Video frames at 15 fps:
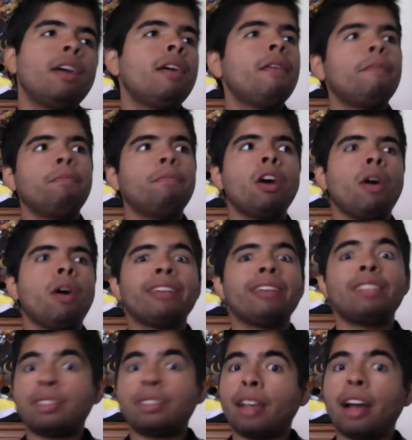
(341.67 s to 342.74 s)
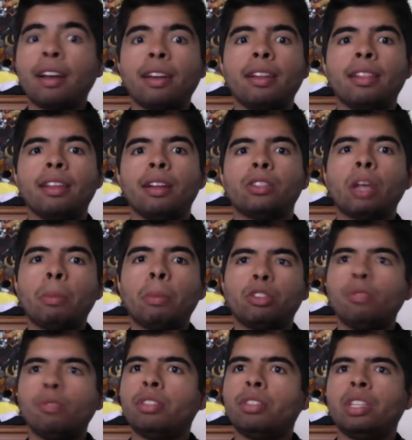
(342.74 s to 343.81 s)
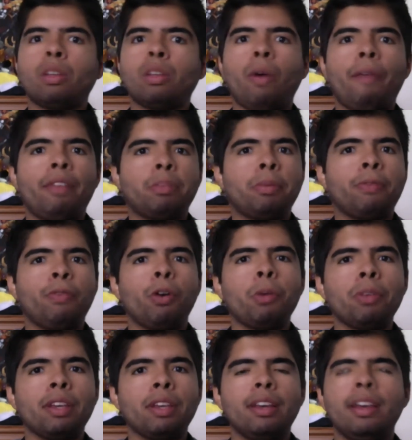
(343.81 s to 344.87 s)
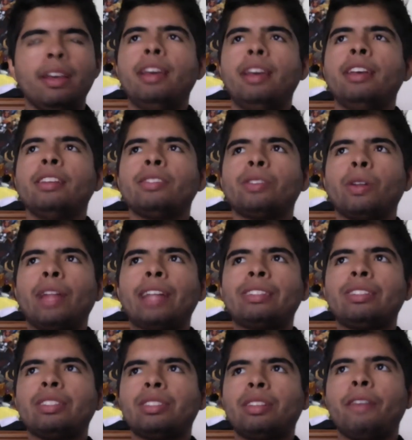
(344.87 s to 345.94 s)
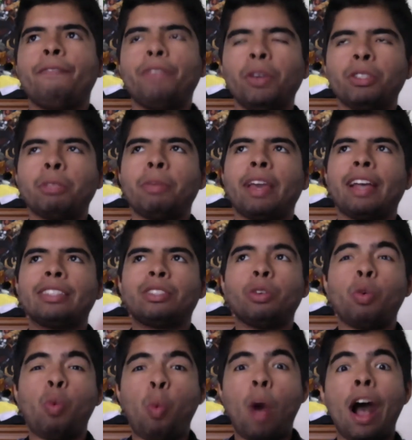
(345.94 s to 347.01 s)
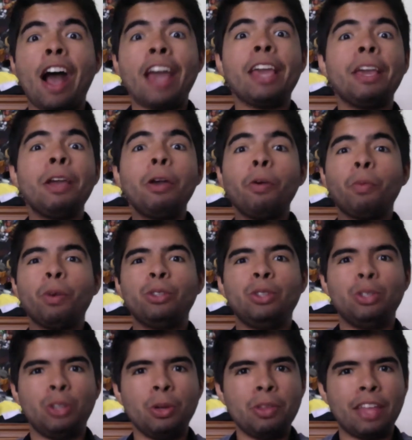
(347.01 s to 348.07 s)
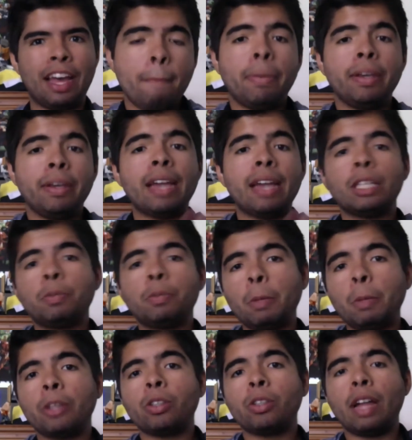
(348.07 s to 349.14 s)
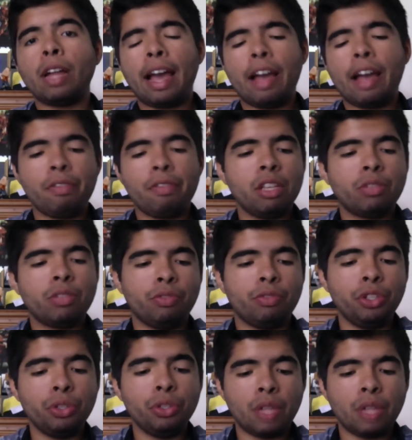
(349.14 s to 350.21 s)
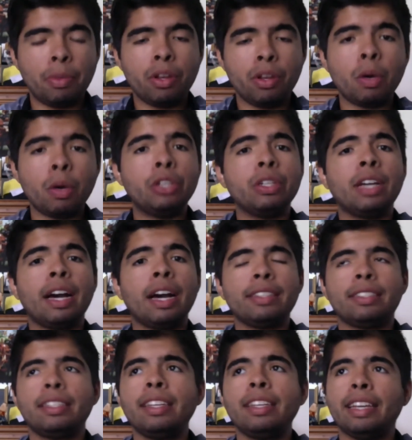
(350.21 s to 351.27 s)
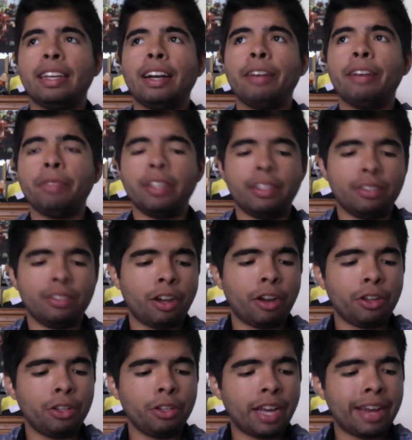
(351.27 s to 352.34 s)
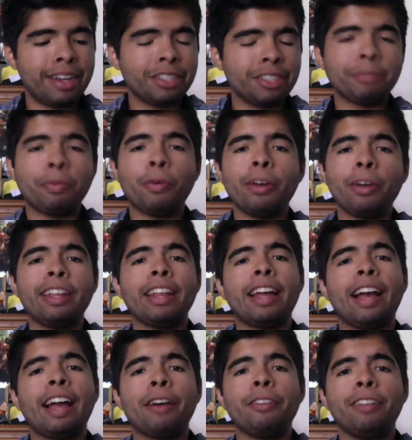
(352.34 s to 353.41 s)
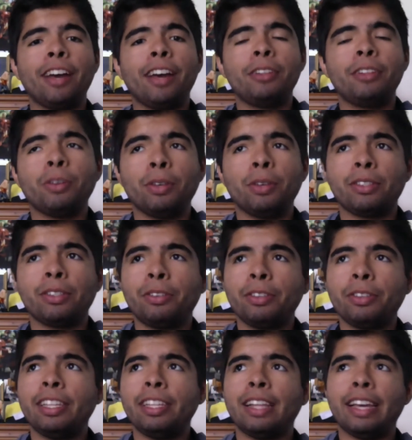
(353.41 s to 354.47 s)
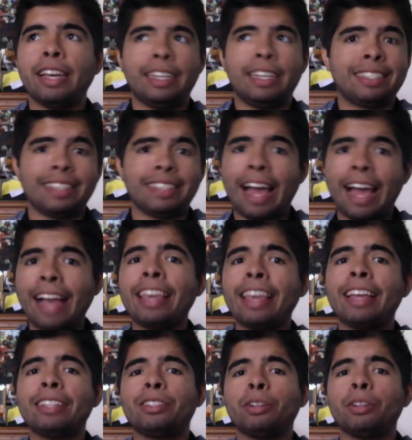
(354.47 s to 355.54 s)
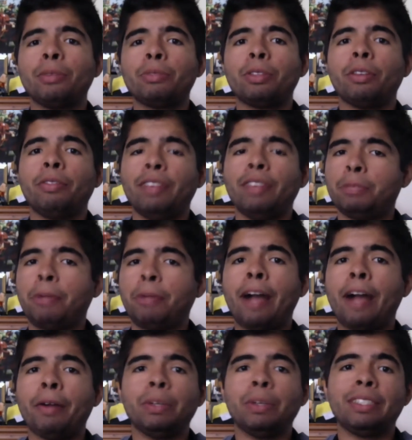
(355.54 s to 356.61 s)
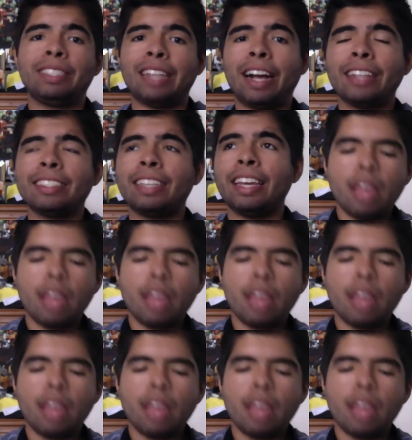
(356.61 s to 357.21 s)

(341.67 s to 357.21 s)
No, I see Sakura there, so I'm assuming she's the one that's performing it. So that's just confusing me as to why would you do that. But yeah, that's pretty much all I have for this review. Let me know what you guys think. I mean, are you kind of disappointed at how Naruto is literally like slacking in terms of his power with Sasuke?